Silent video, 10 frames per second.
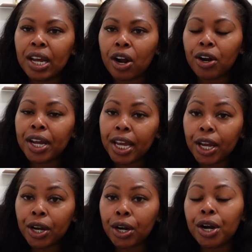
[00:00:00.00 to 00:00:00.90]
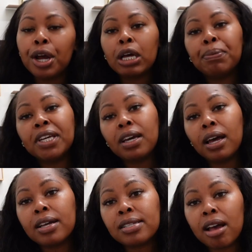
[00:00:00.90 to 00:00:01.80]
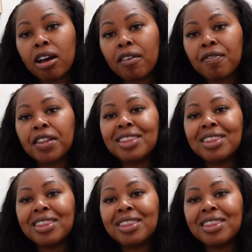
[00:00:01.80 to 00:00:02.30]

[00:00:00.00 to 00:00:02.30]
are here because of